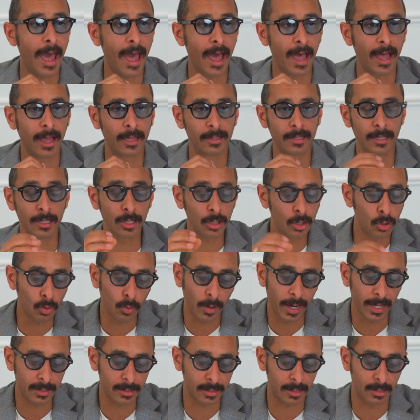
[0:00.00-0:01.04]
And in
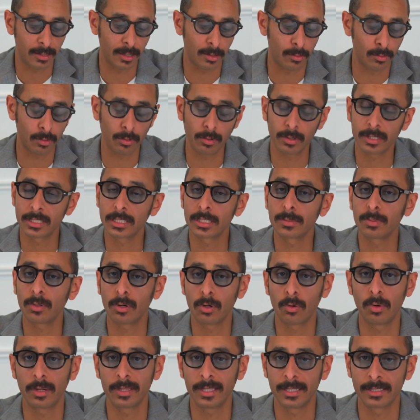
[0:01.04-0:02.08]
Kuwait, the Rolex
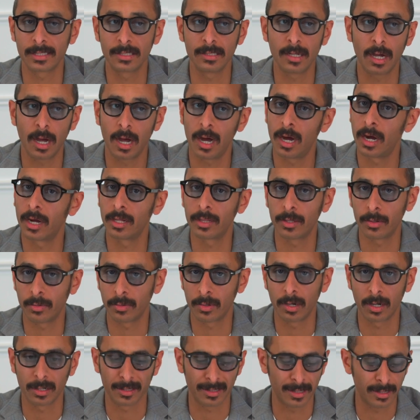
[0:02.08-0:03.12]
Explorer 1 is not highly
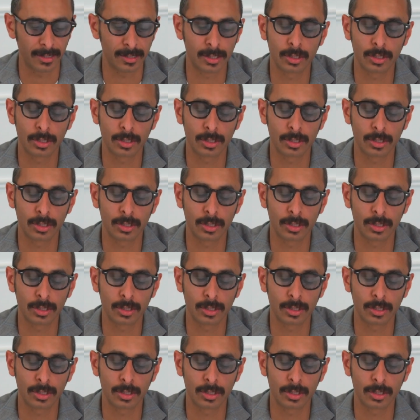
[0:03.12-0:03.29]
regarded.